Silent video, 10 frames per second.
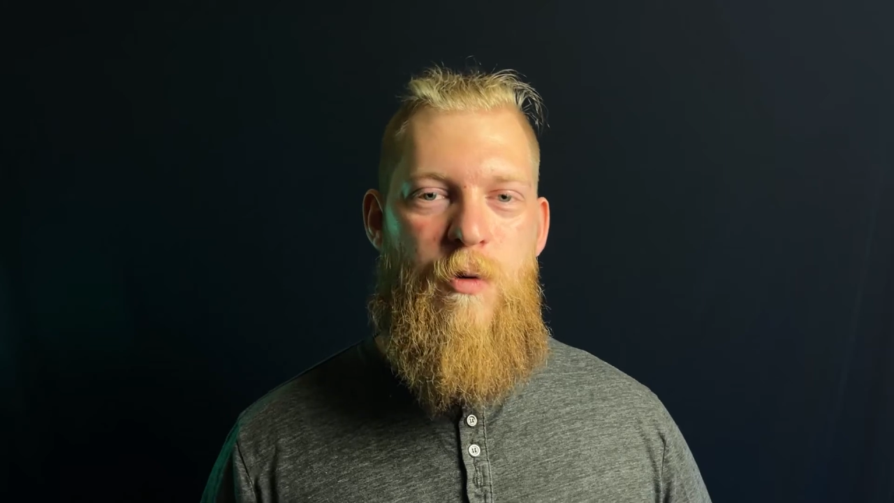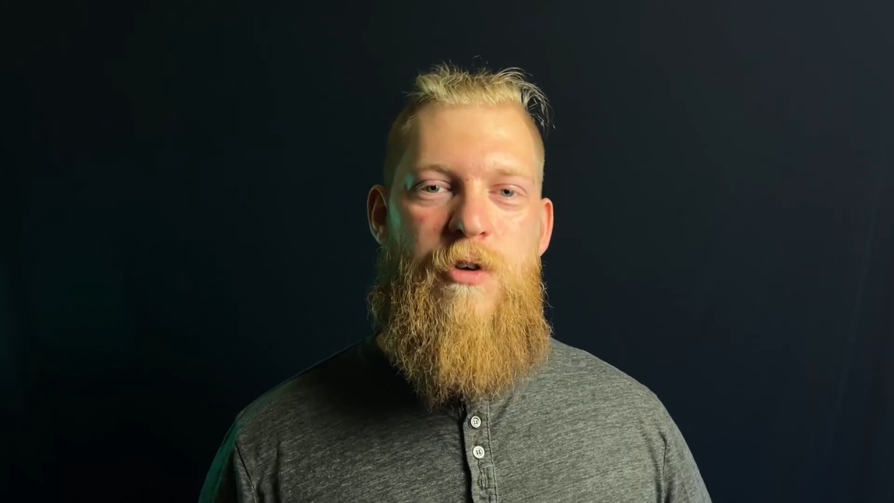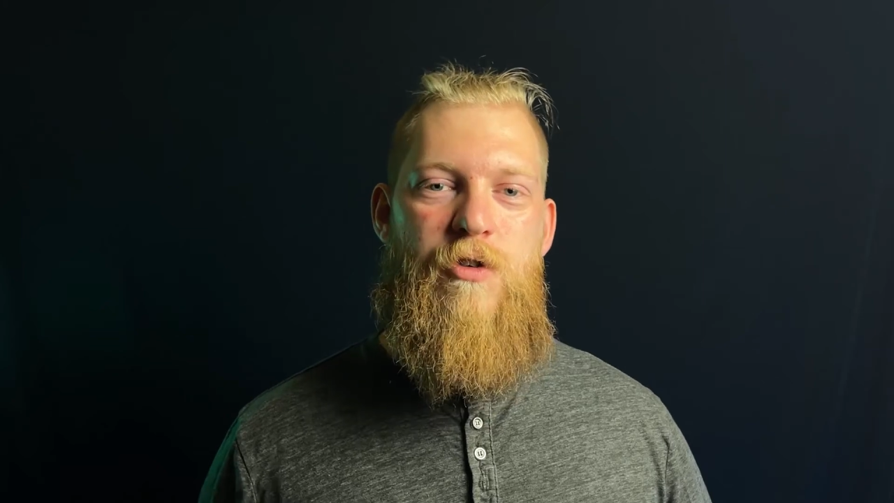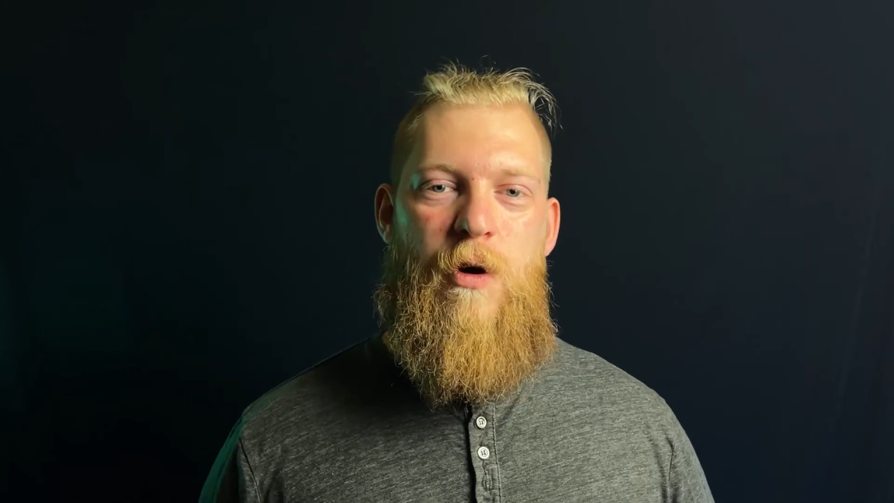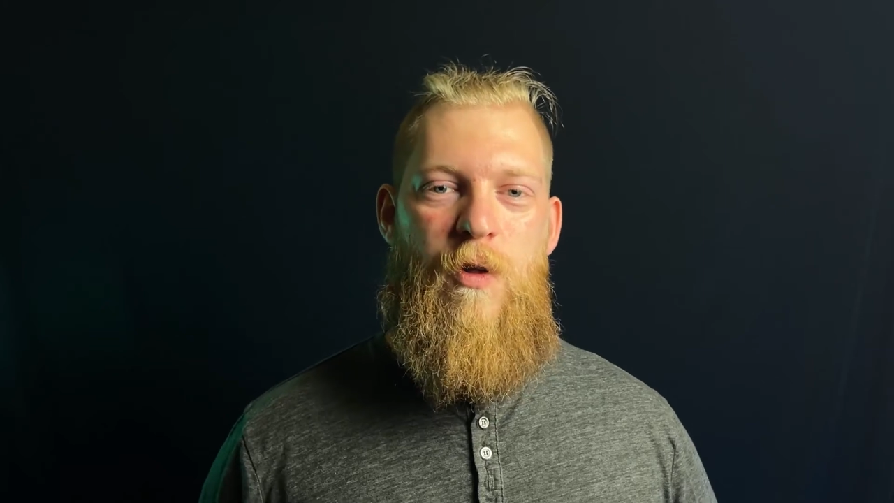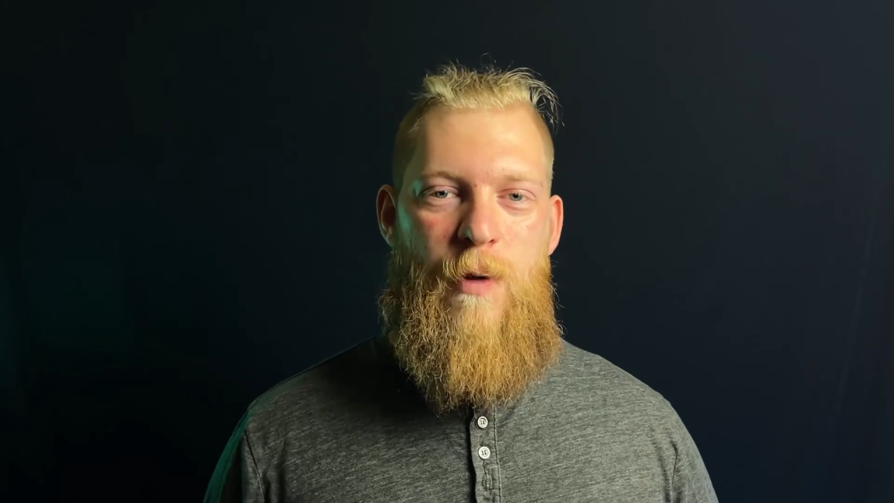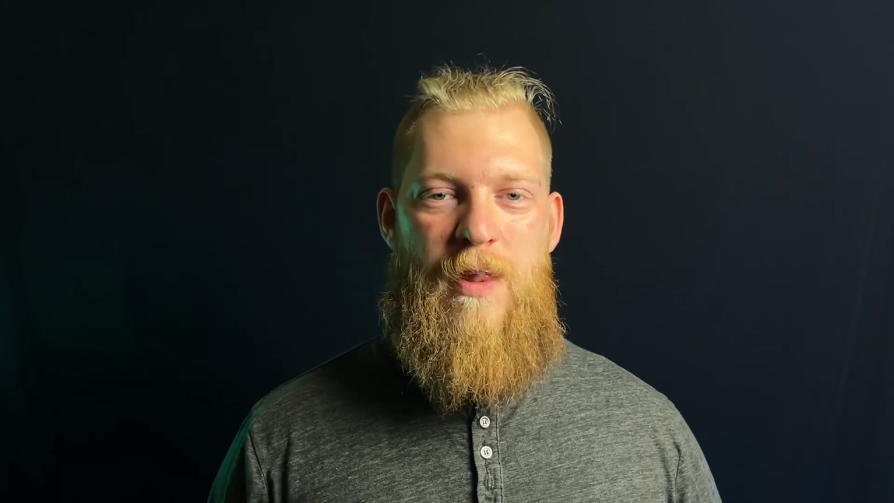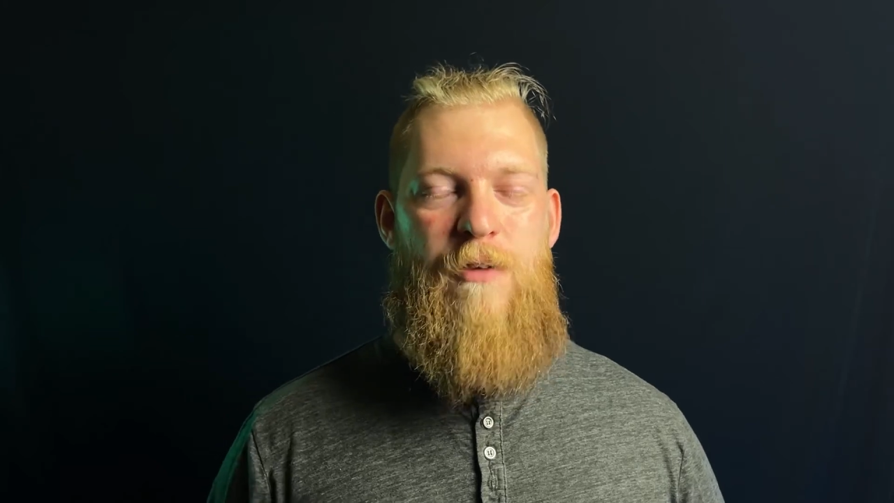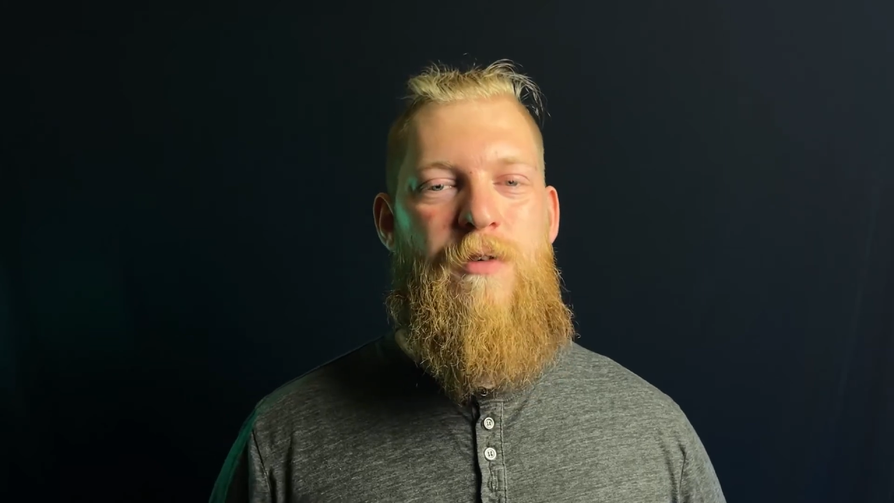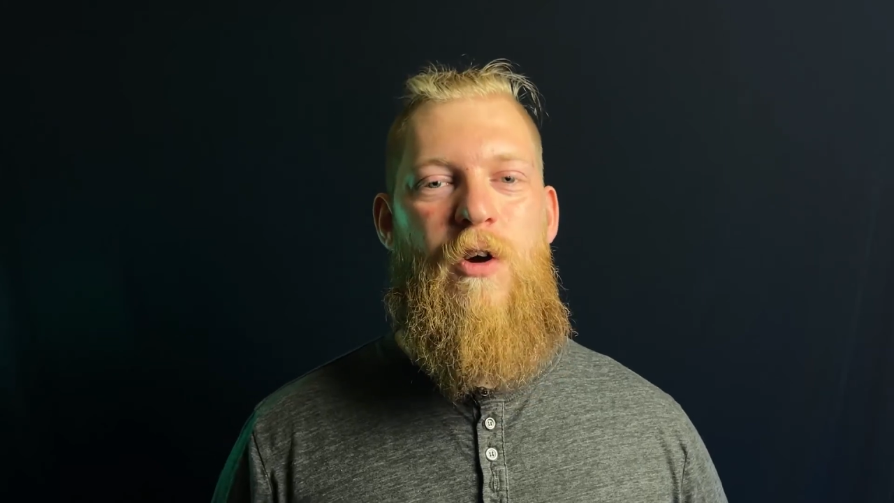enjoy the way
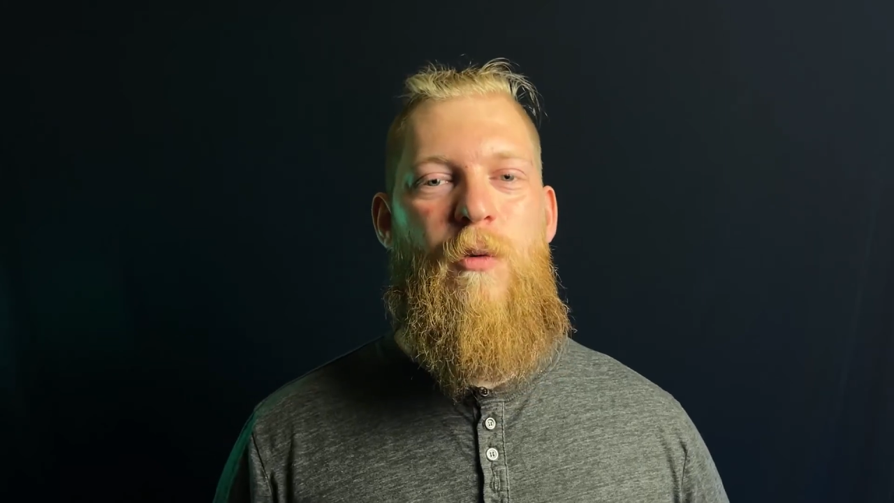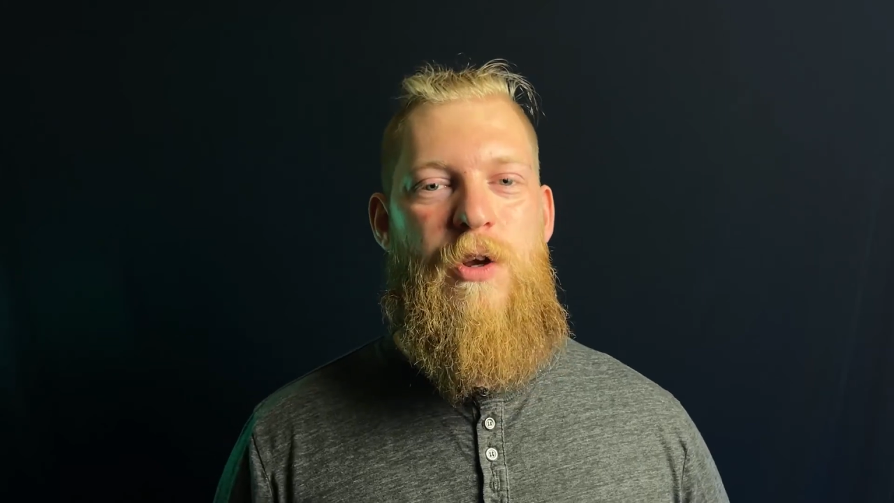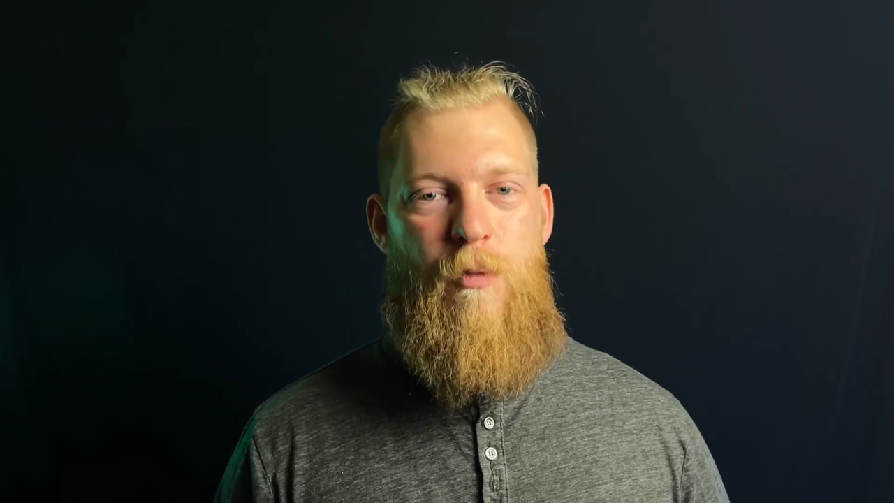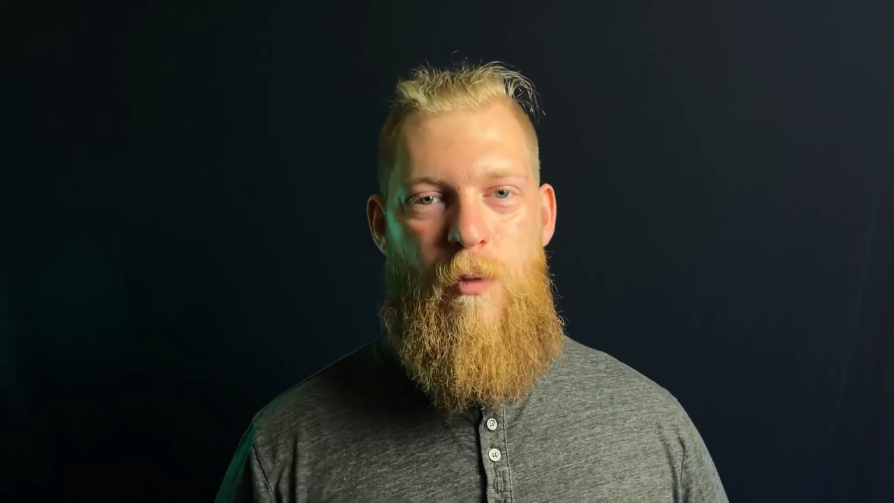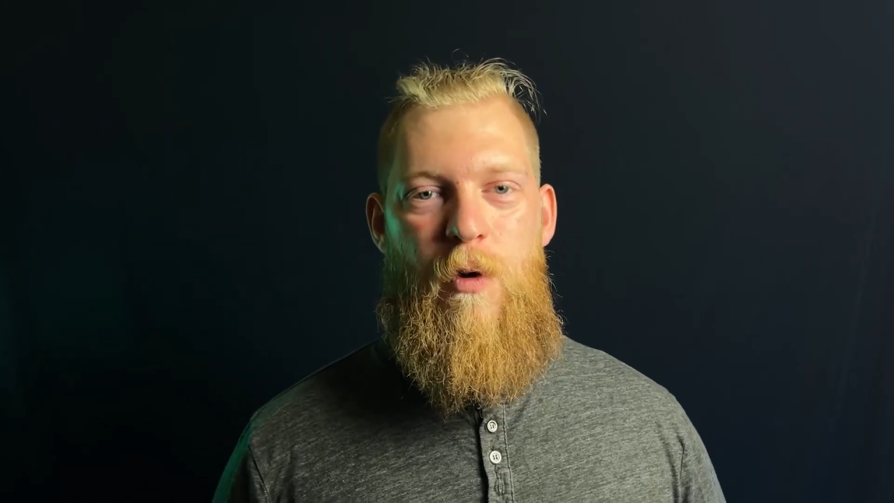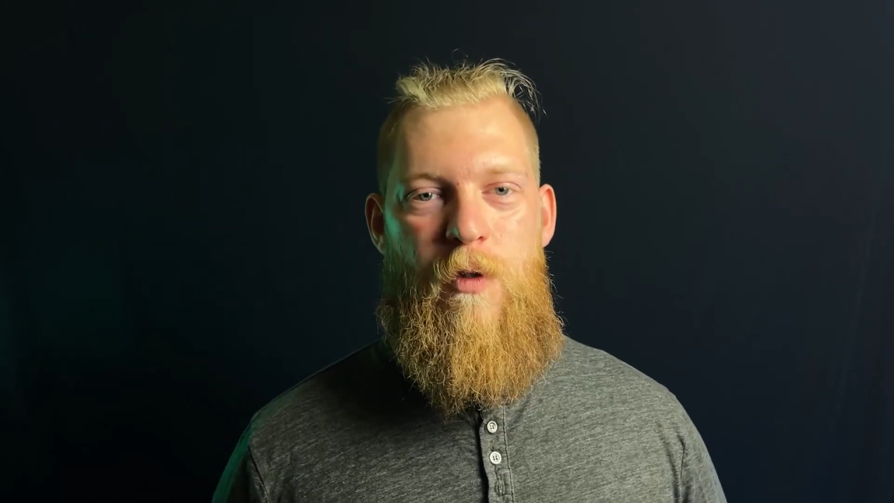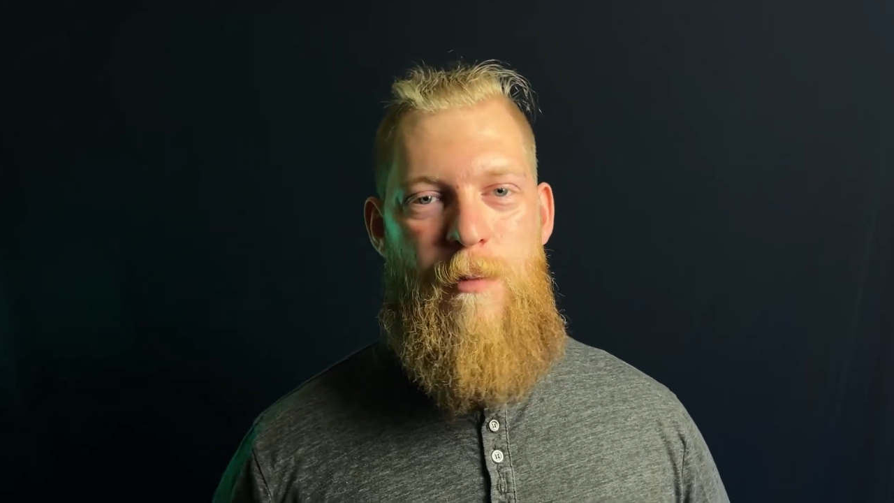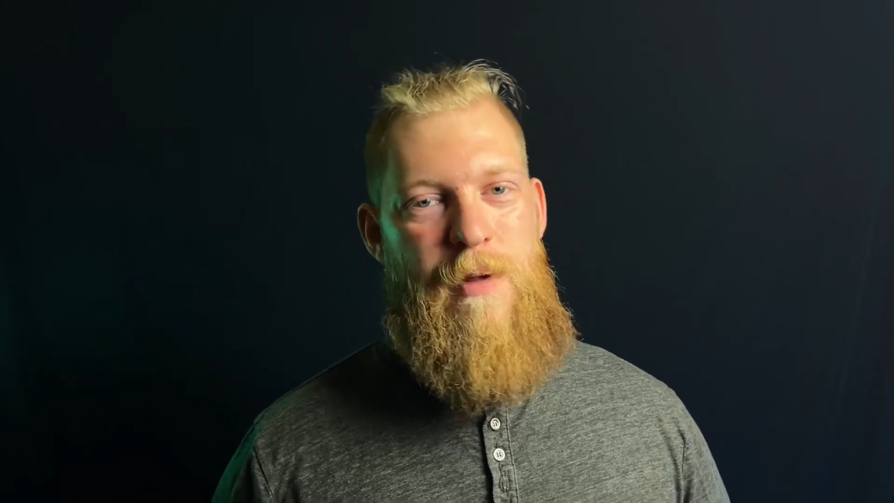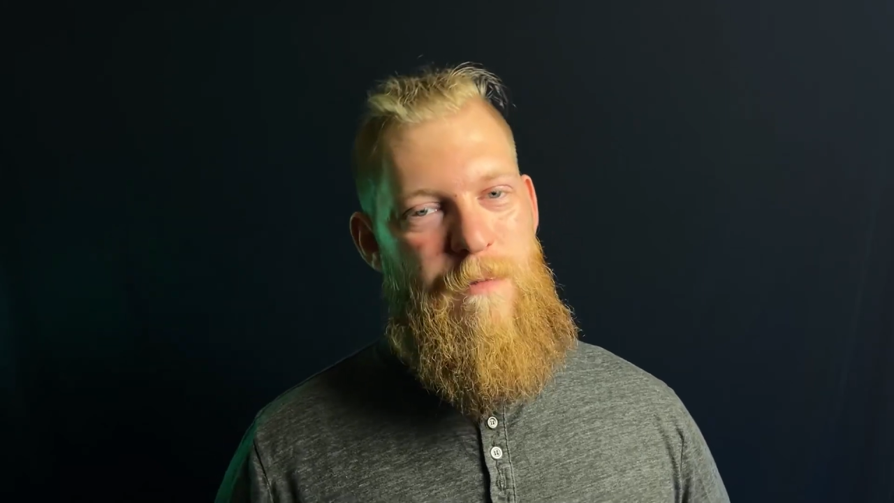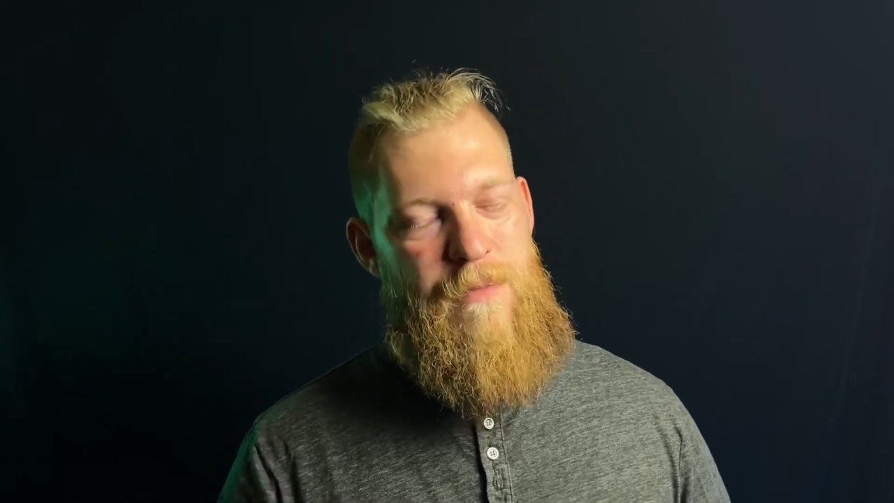they feel when you roll them,